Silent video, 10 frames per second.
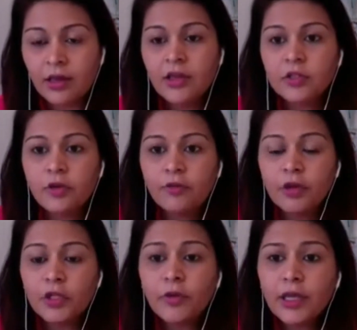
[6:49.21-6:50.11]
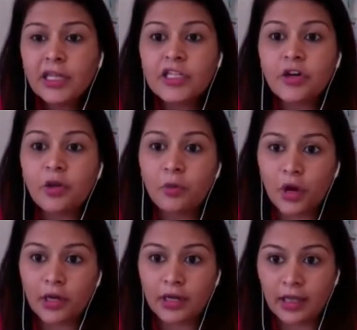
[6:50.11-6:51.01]
So if you're doing internal
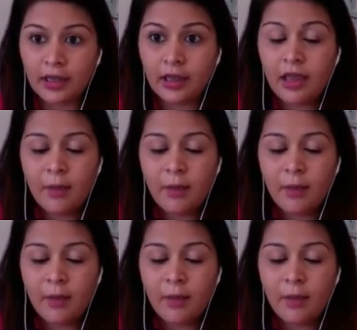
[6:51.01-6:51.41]
marketing,